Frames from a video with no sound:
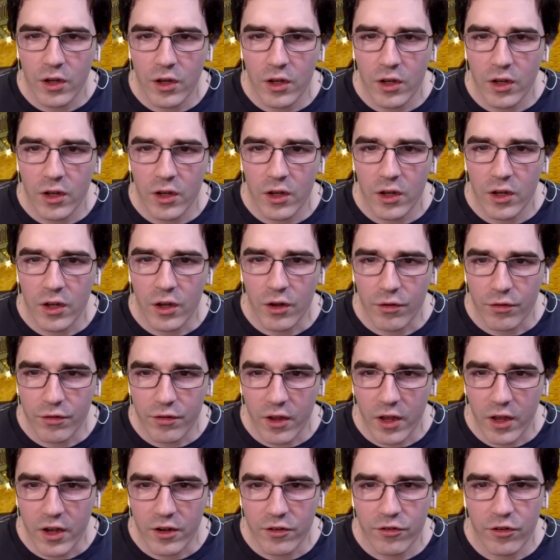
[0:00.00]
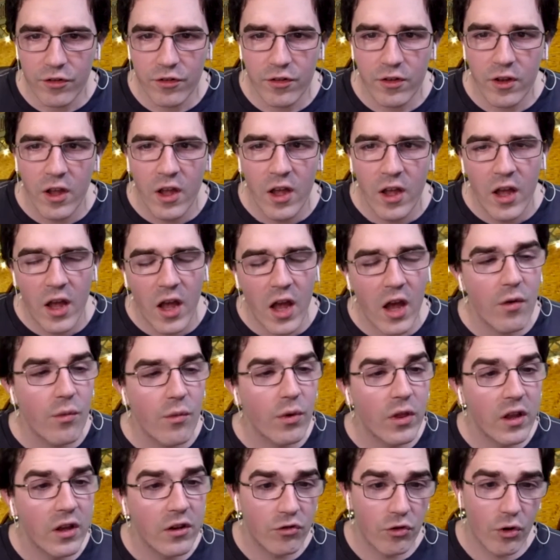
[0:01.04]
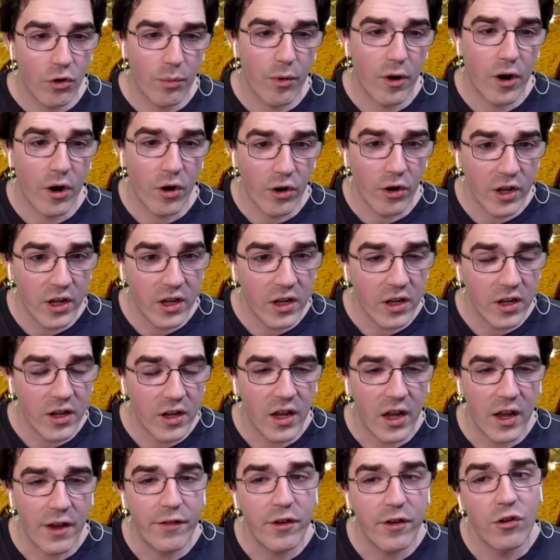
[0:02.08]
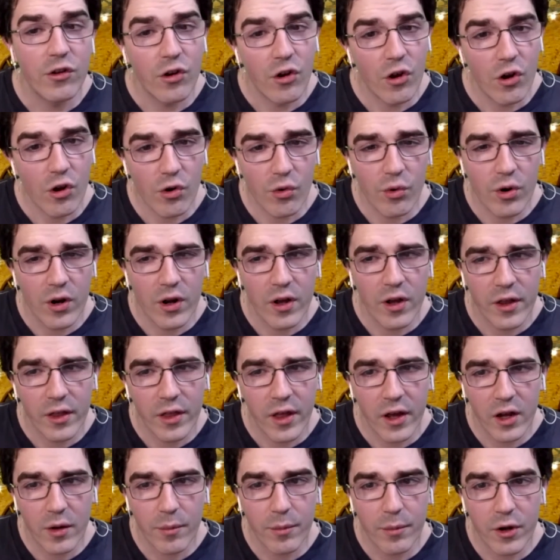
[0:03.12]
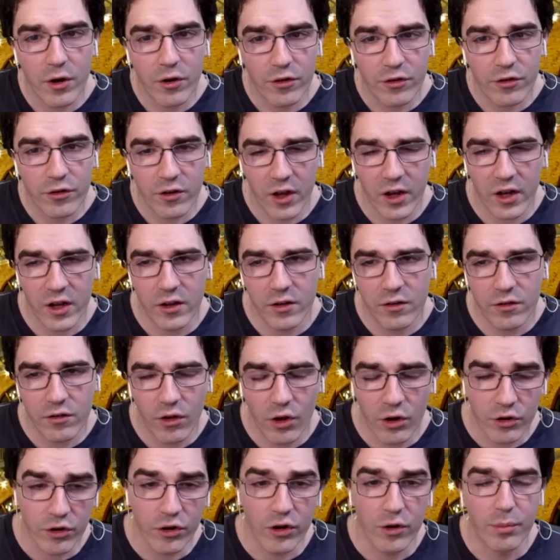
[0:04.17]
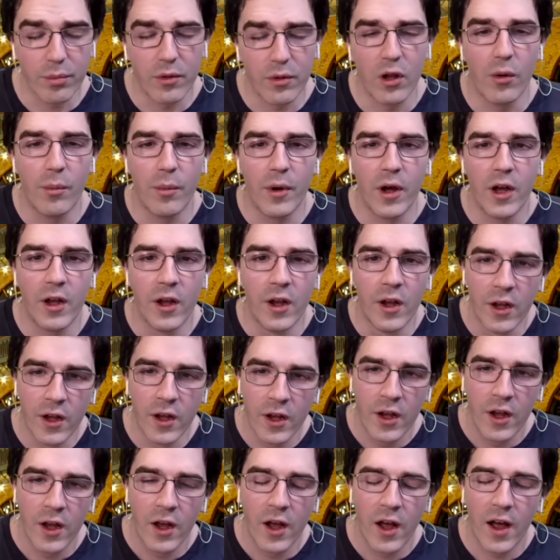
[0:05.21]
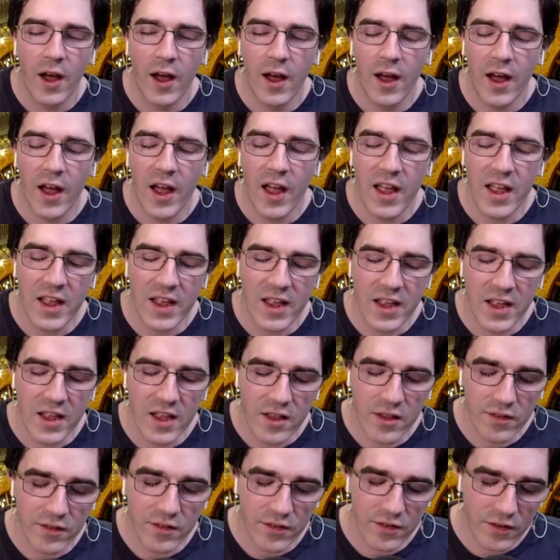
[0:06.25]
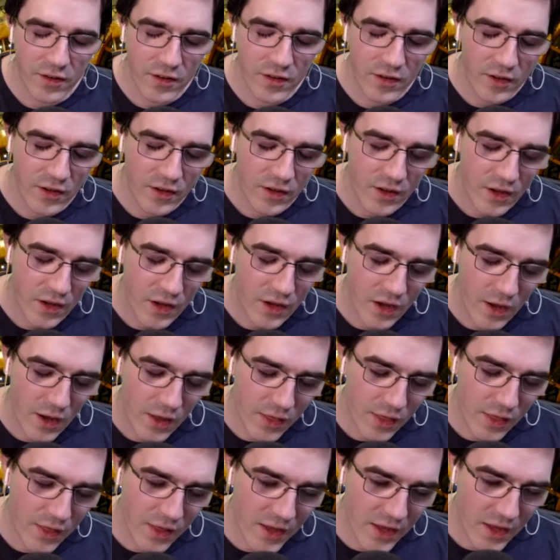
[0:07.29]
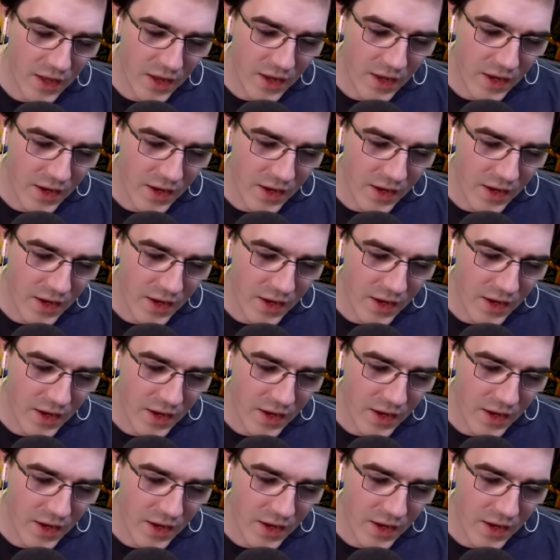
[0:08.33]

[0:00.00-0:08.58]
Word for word: you know, say it's just it really is your priority. If you know that computer science on your diploma uh, is the,